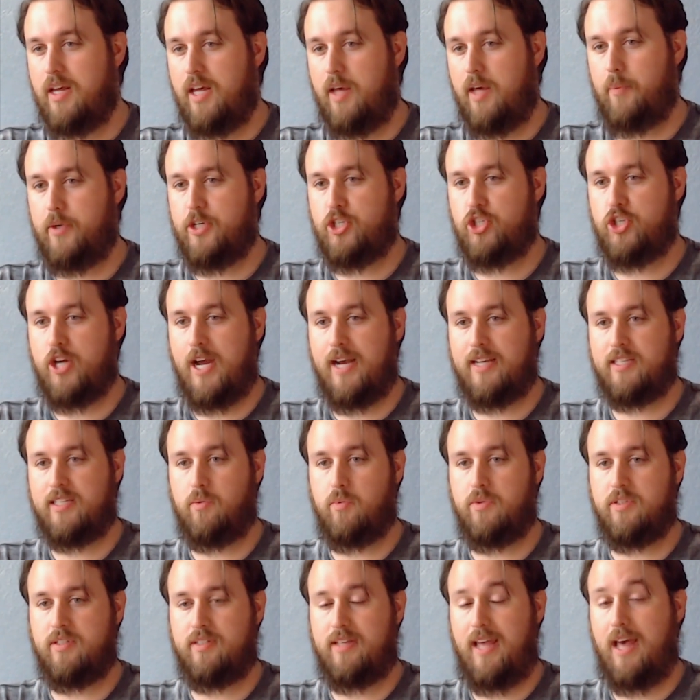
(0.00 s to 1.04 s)
in which
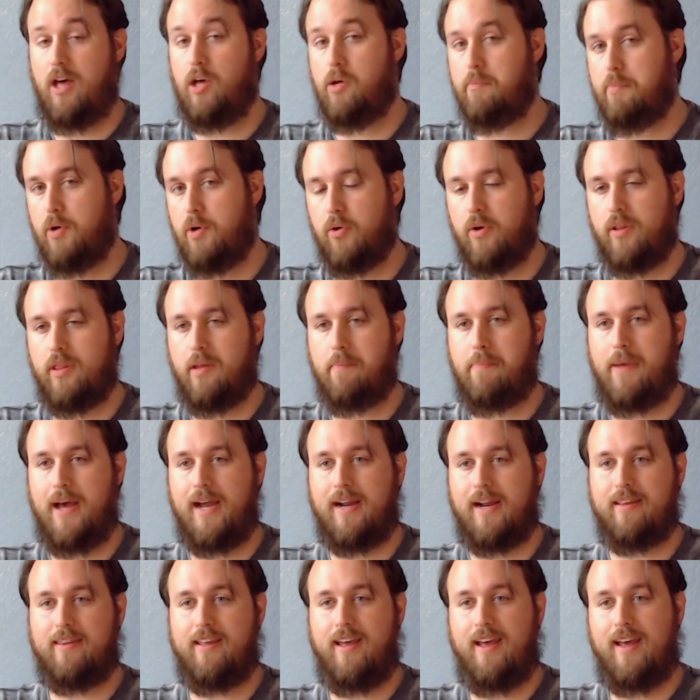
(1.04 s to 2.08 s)
Jackson was elbowed in the
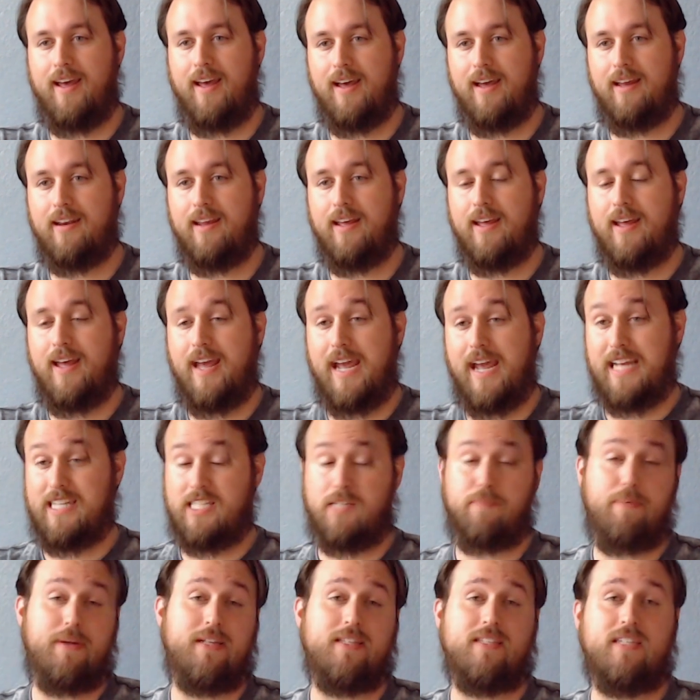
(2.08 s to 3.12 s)
back of the head
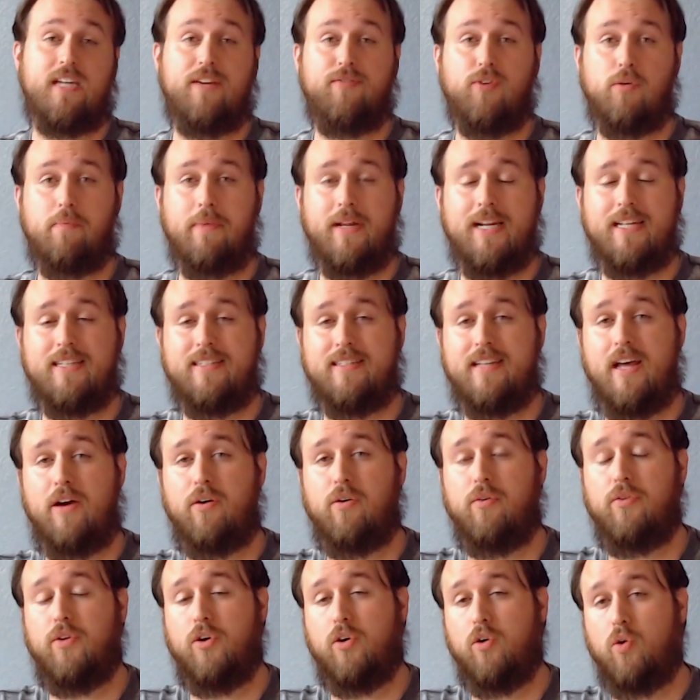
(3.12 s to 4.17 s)
and spent several minutes
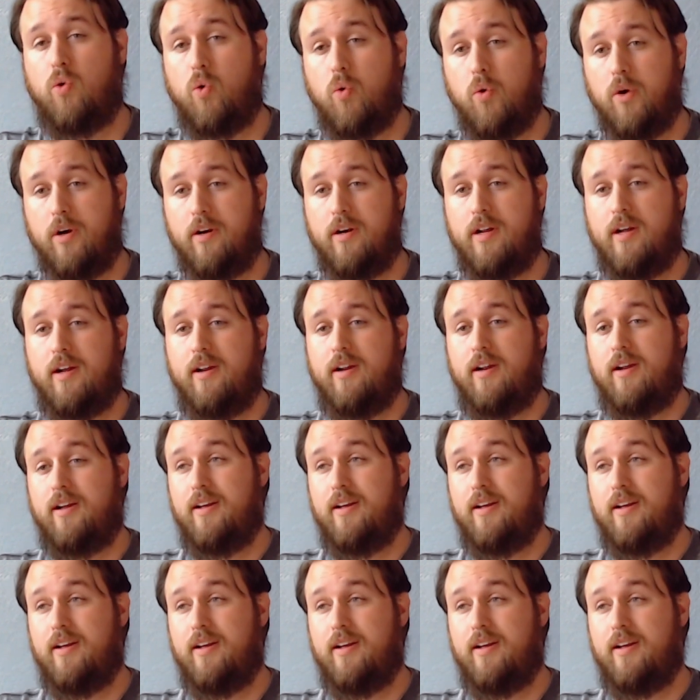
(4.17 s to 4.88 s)
down on the court.